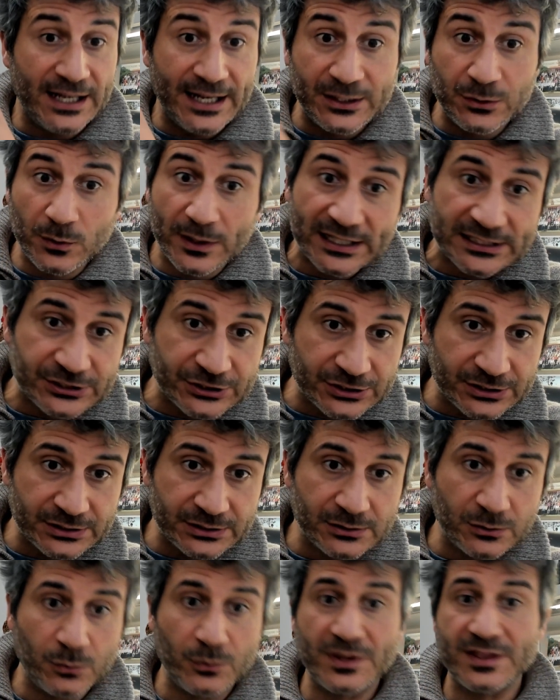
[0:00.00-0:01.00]

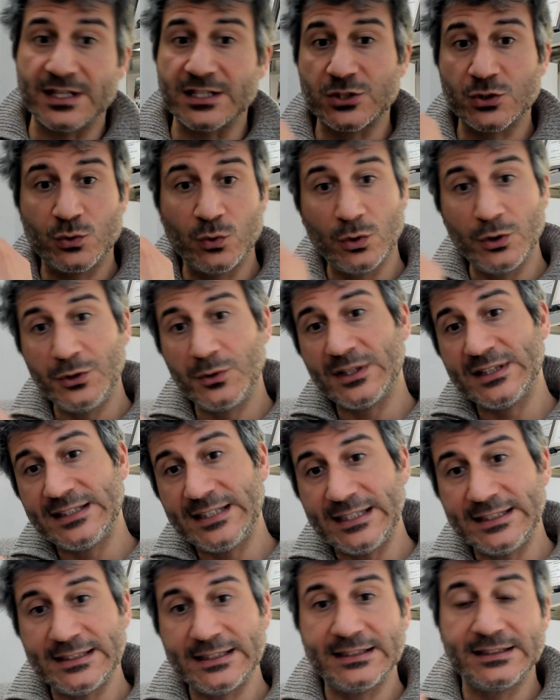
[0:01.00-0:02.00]
education with the school you
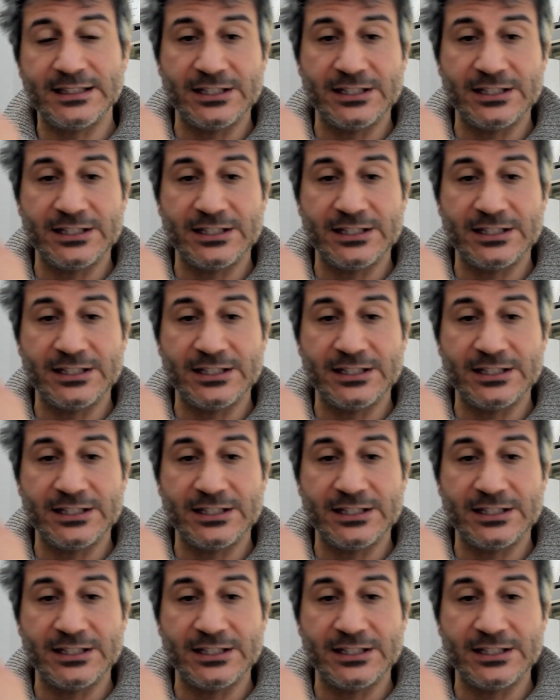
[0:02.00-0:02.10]
attended,